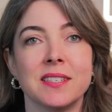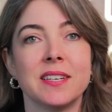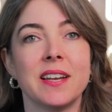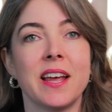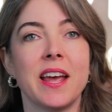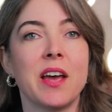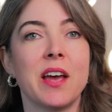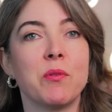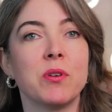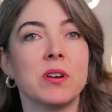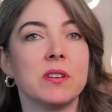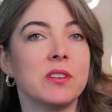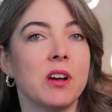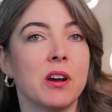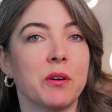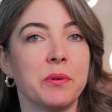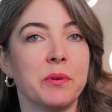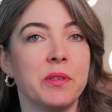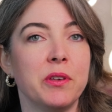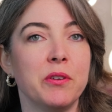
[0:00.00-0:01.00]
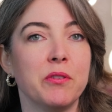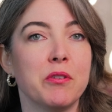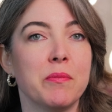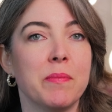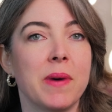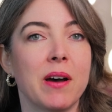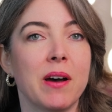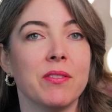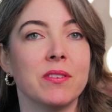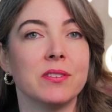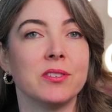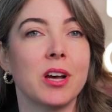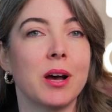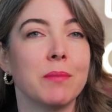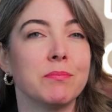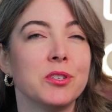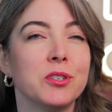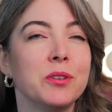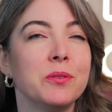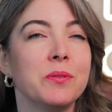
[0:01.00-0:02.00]
today I want to talk with you about the
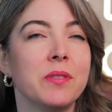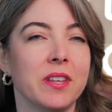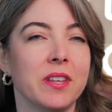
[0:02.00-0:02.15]
top 2